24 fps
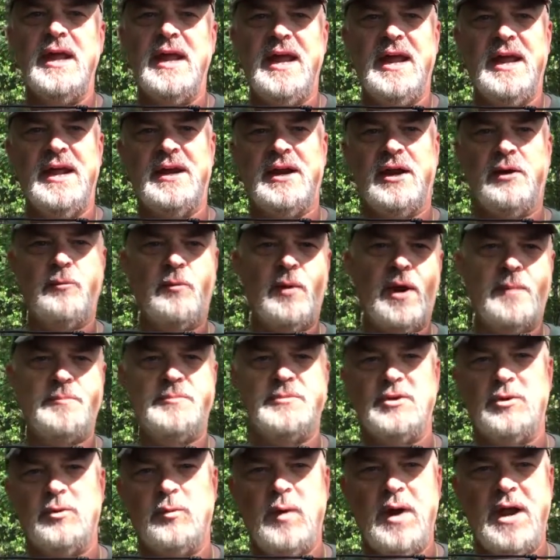and I
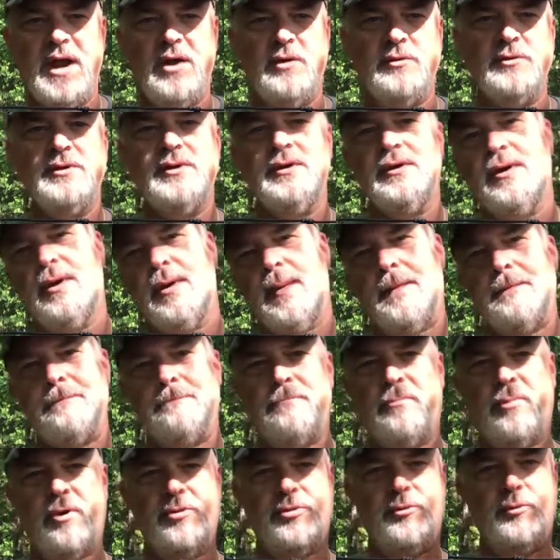wrapped it around,
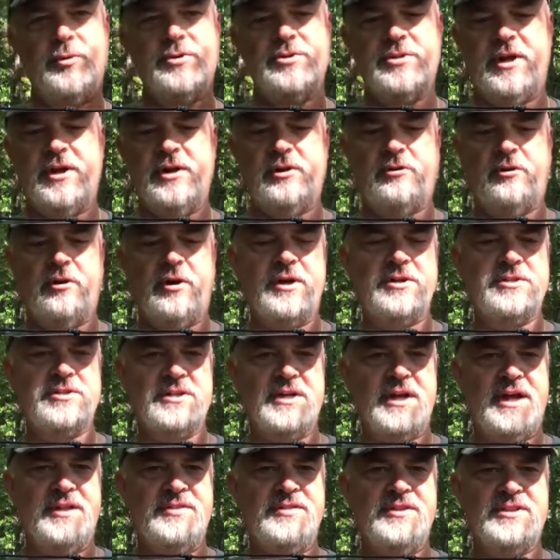brought the ridge line across.
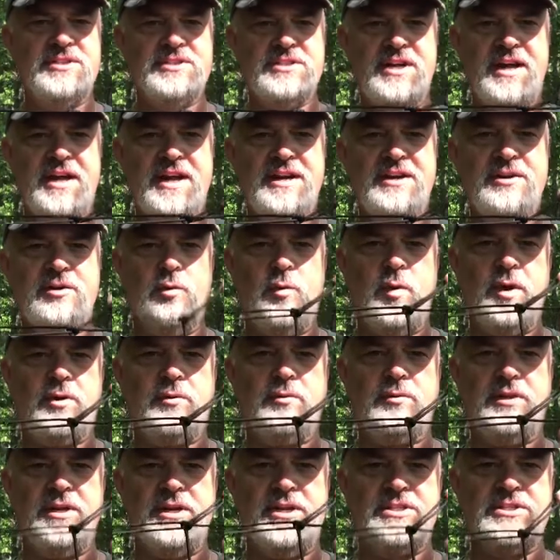On this side, quick
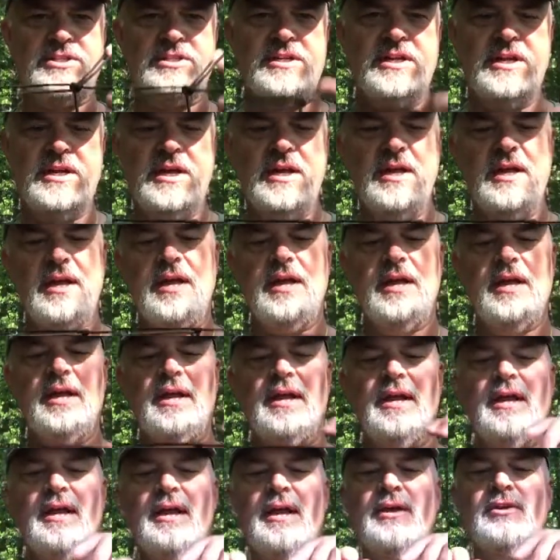release
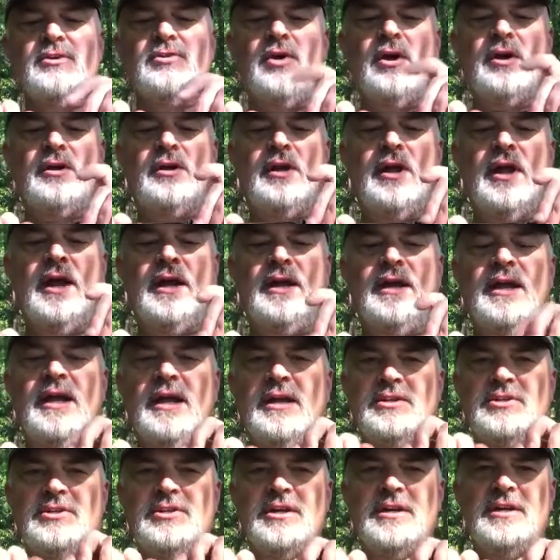taut line
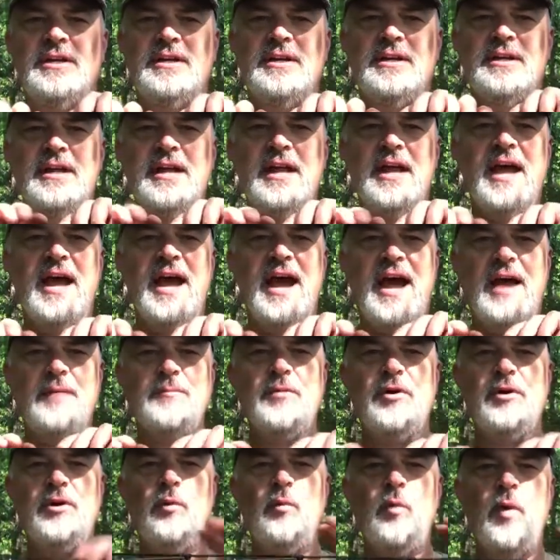hitch. I'm
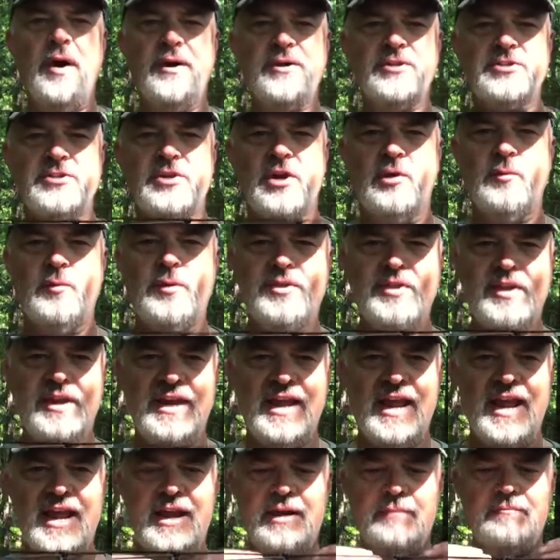going to want to start with it
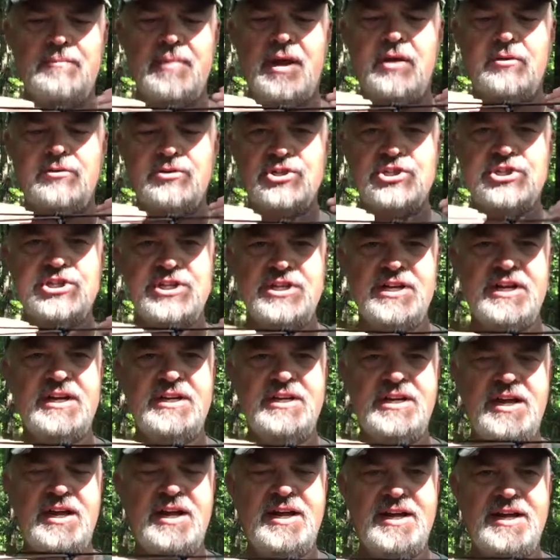at about
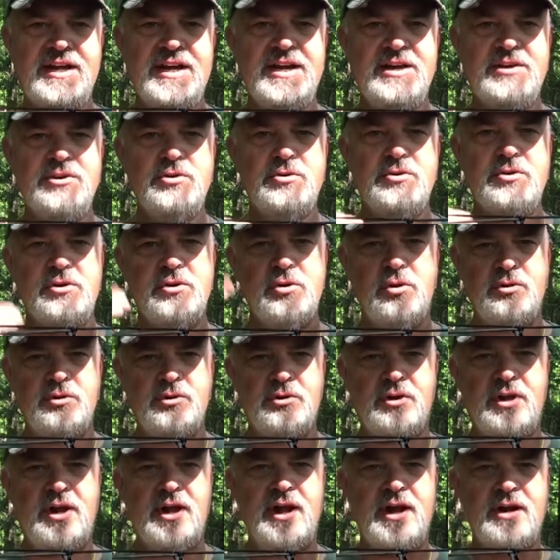chin height. You could go a
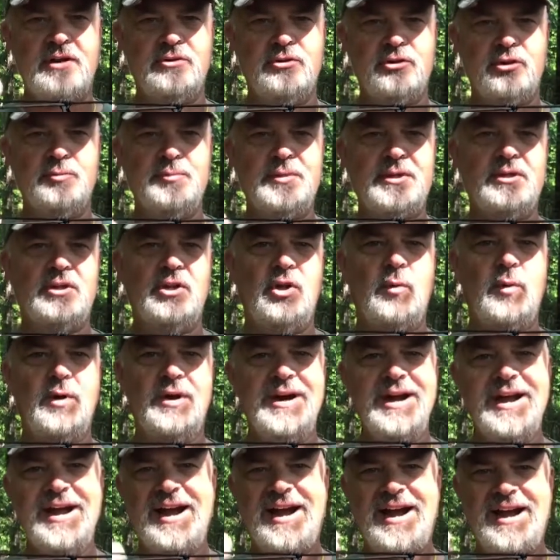little higher, a little bit
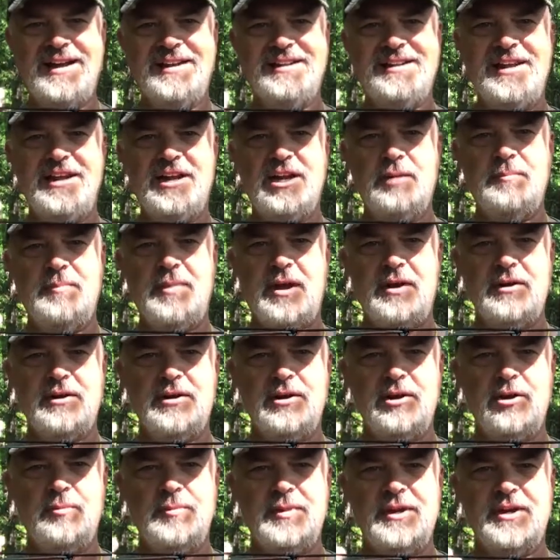lower. I like it about
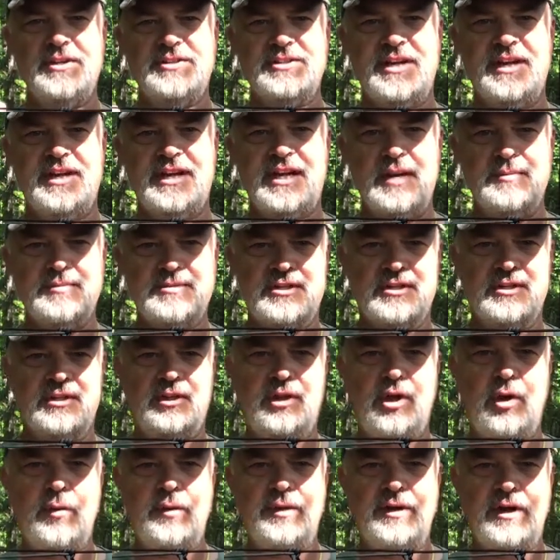here because that keeps it
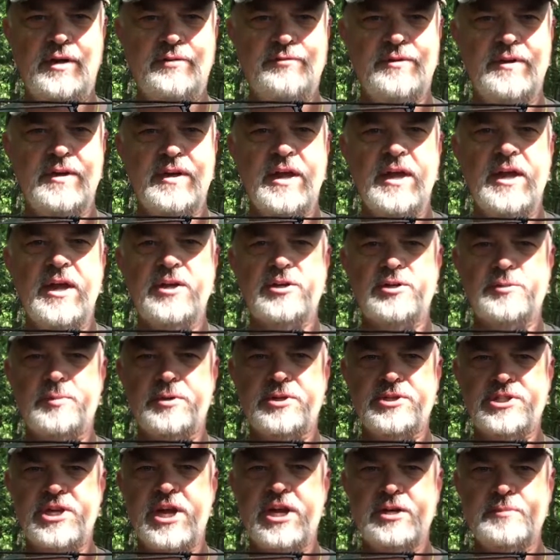low enough to
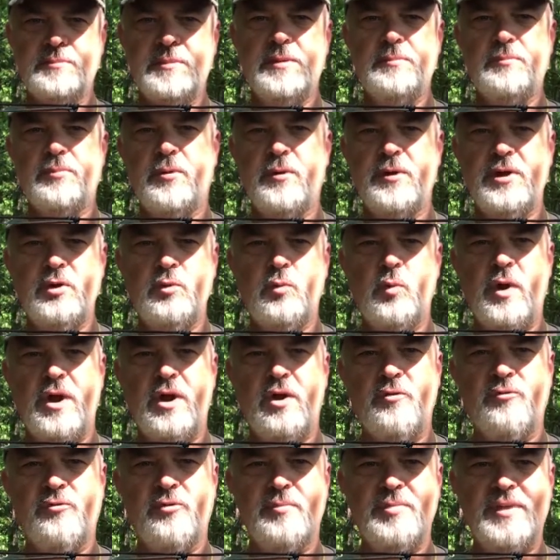protect me pretty
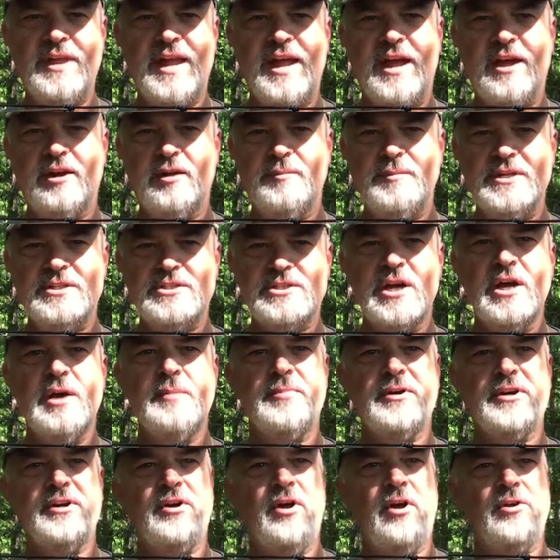well from the elements,
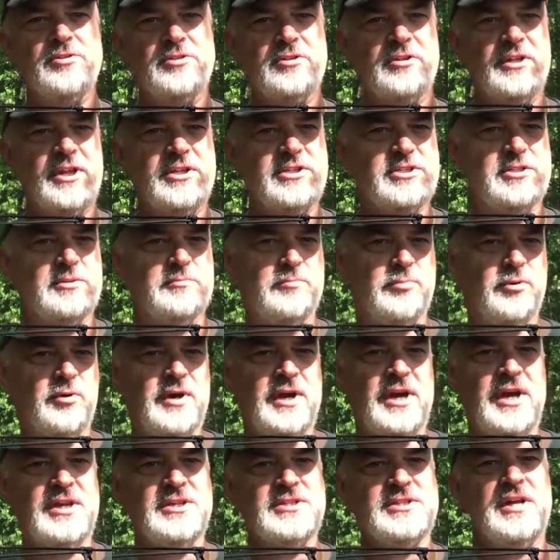but it also lets some
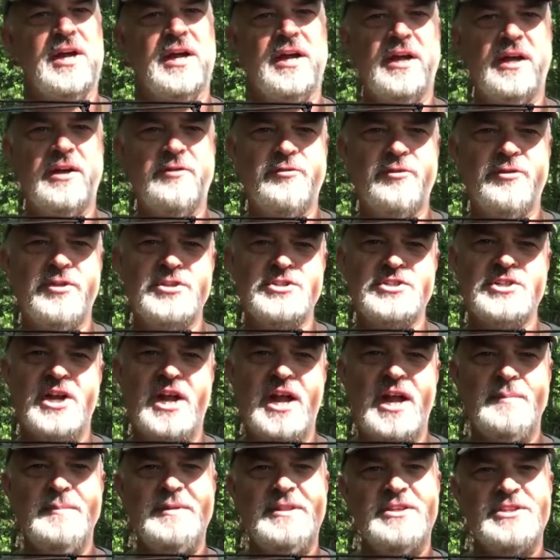breeze for this
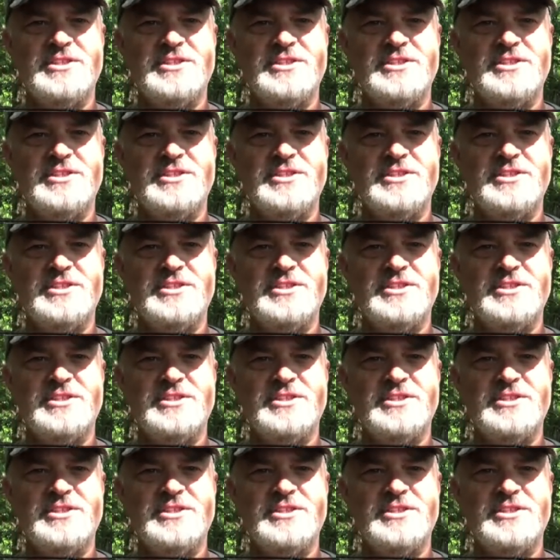time in